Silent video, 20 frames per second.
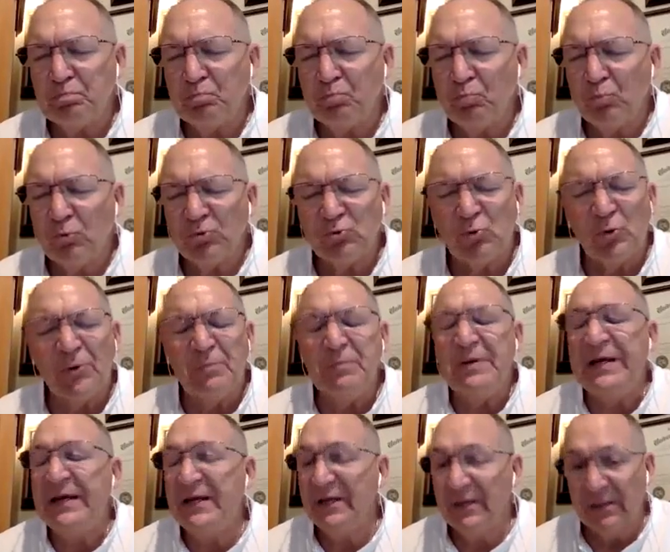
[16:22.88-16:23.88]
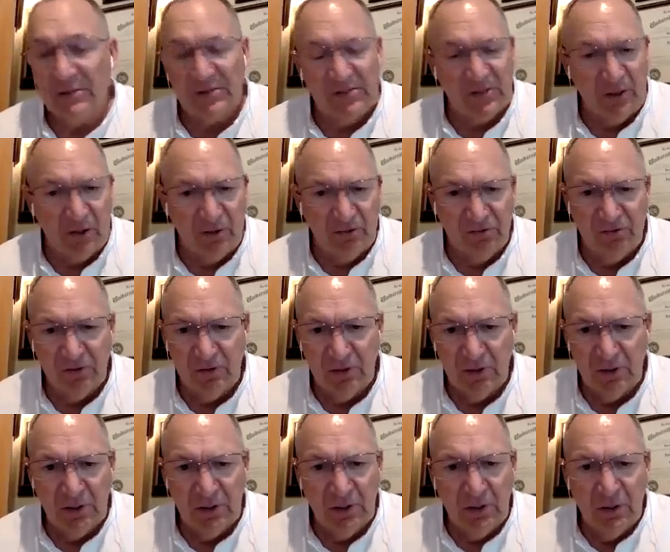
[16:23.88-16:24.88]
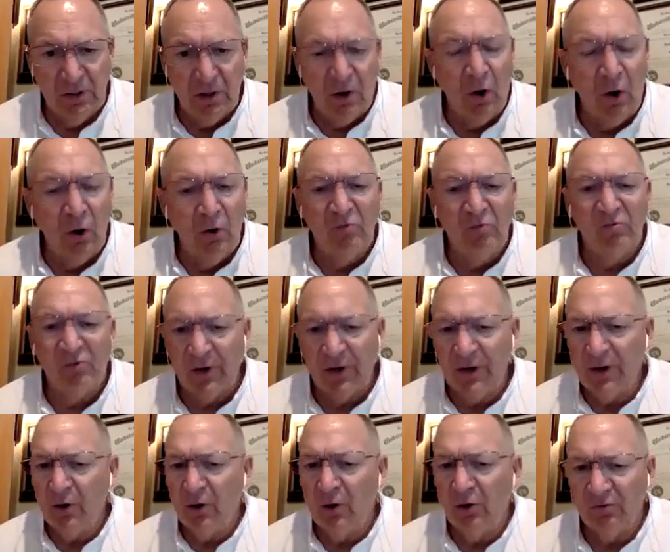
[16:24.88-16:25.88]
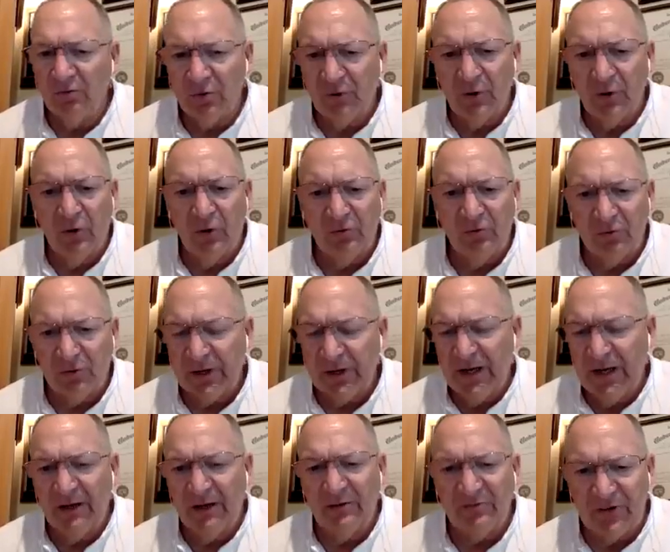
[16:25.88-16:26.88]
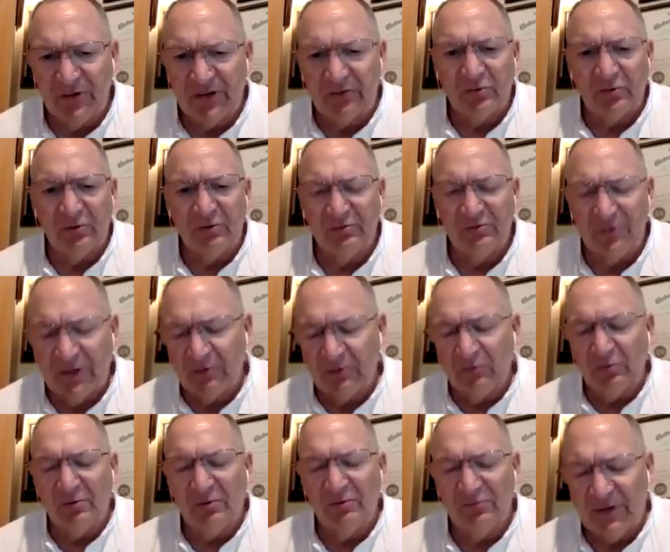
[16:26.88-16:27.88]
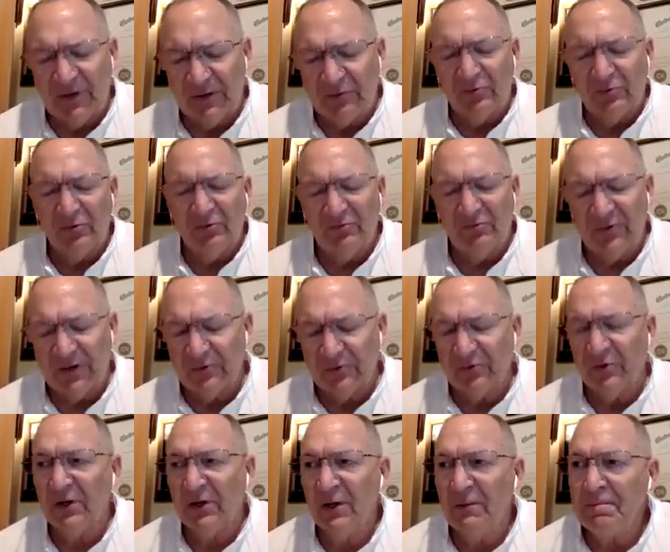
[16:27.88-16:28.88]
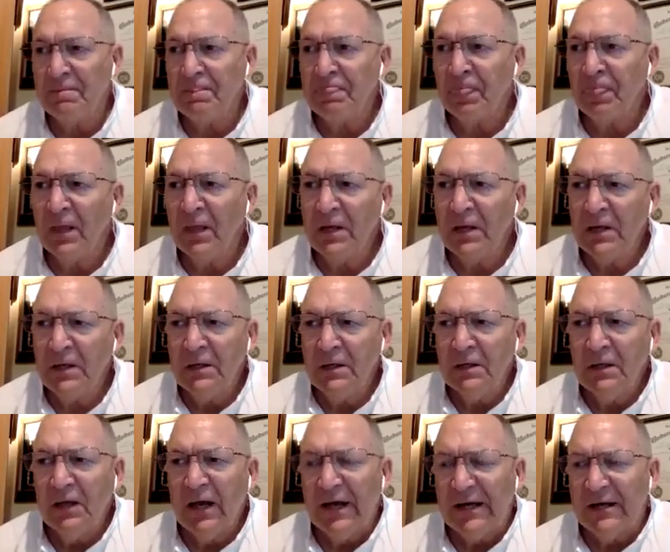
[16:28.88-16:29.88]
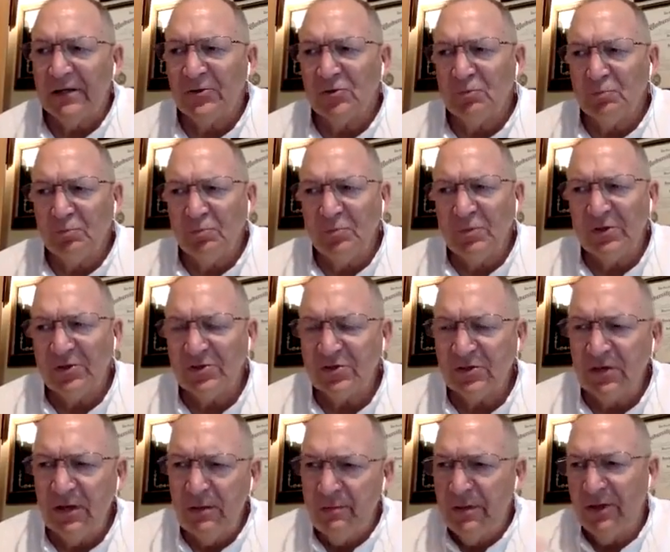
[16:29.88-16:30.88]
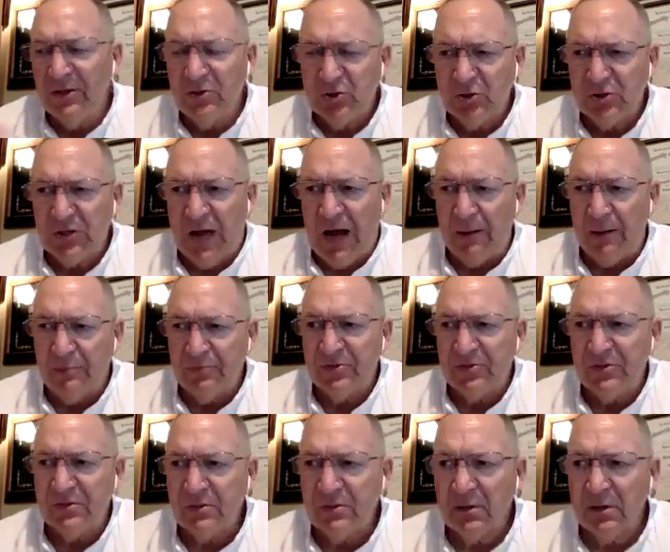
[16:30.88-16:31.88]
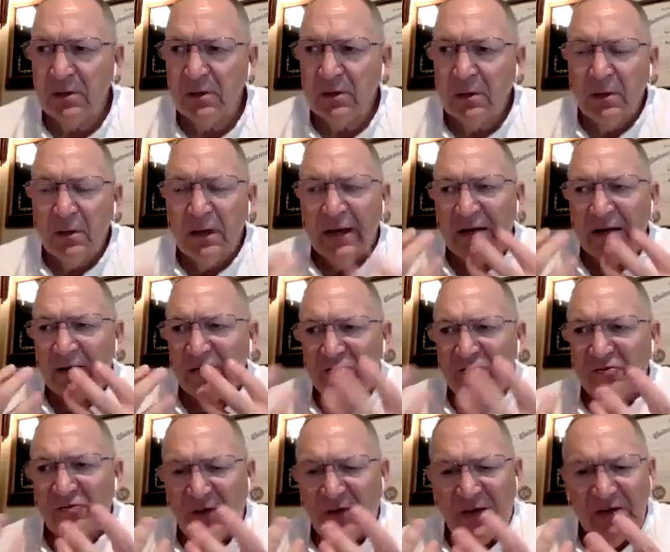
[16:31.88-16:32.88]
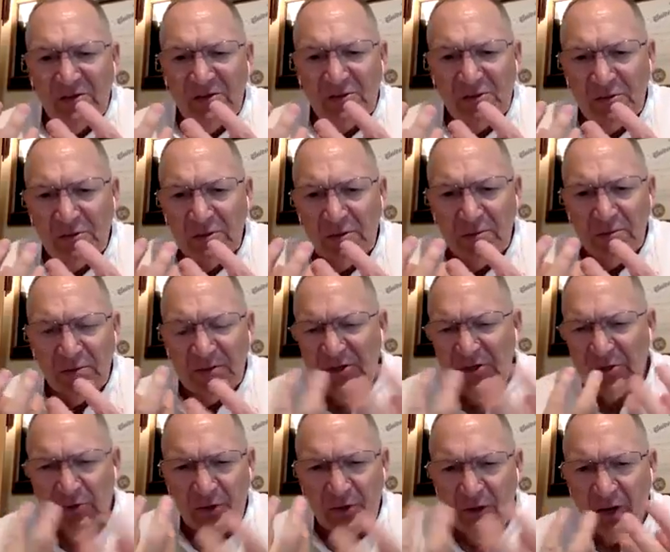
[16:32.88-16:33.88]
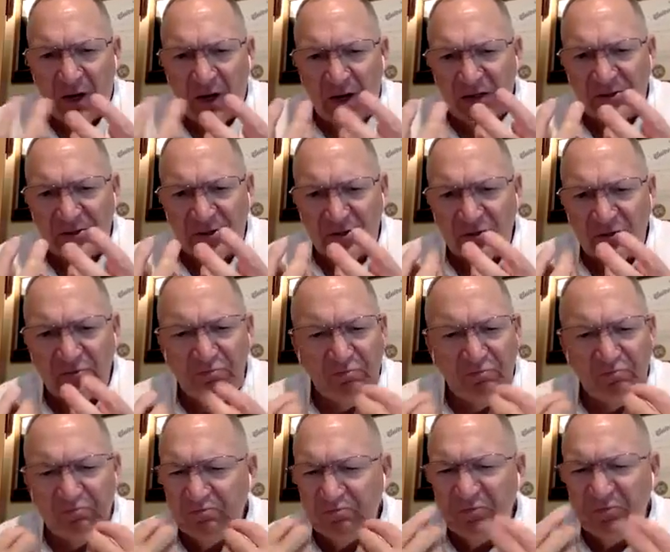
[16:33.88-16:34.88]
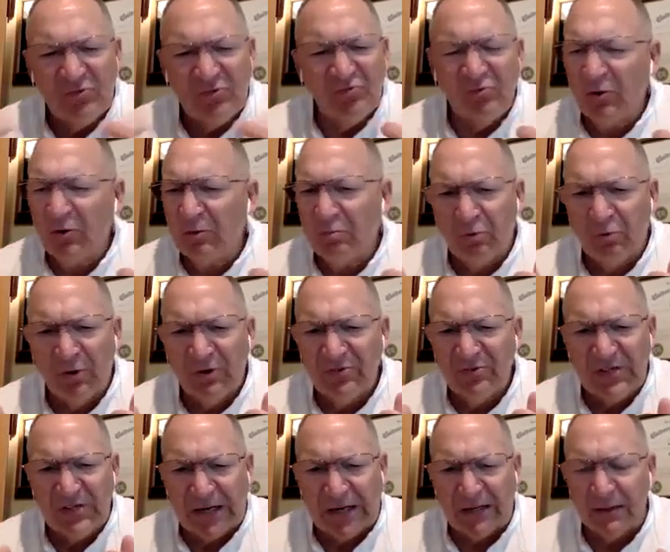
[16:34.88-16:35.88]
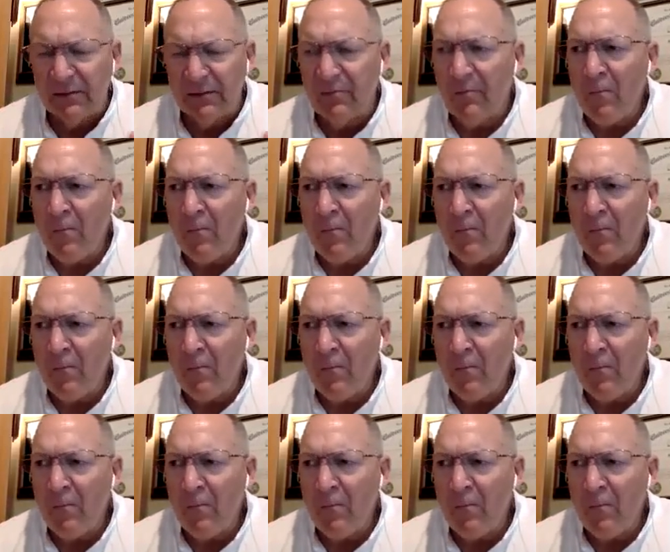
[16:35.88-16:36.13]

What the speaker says: was repeating itself over and over and over again. Veteran, veteran, veteran, veteran. And this image stops and his face materializes just for a brief second.